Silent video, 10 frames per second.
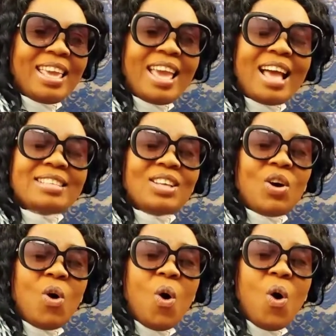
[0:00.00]
He has
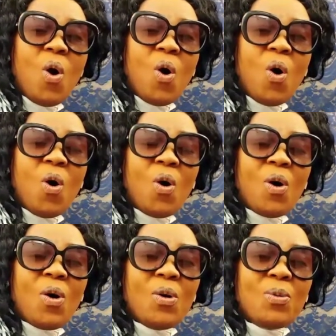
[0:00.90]
the
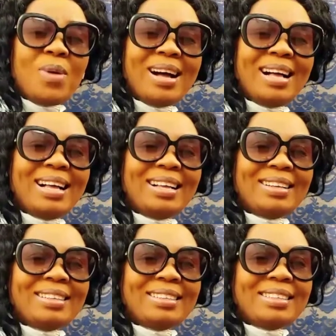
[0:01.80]
whole
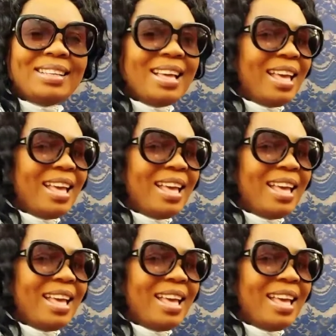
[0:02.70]
world